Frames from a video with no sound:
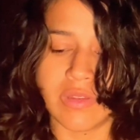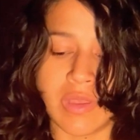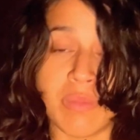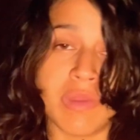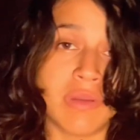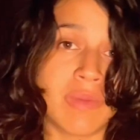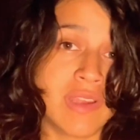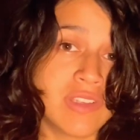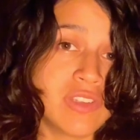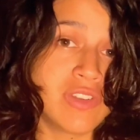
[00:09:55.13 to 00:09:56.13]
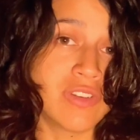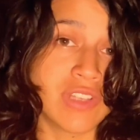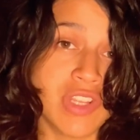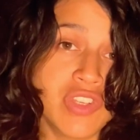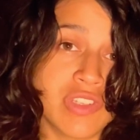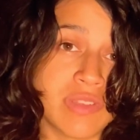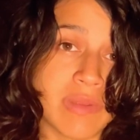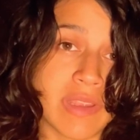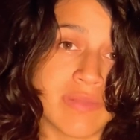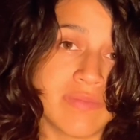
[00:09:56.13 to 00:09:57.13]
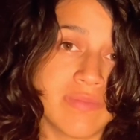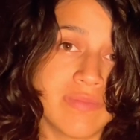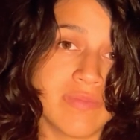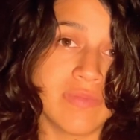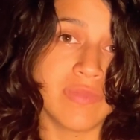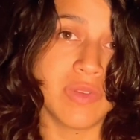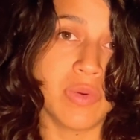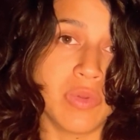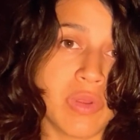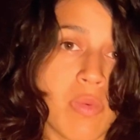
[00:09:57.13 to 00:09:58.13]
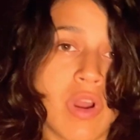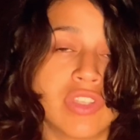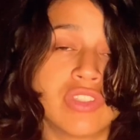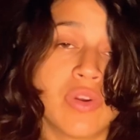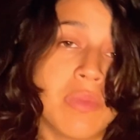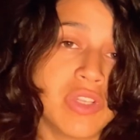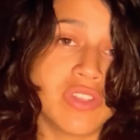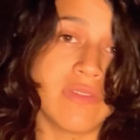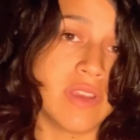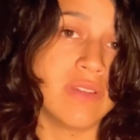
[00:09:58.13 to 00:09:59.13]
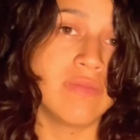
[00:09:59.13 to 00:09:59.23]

it minimizes your attention span. You only watch so much of it.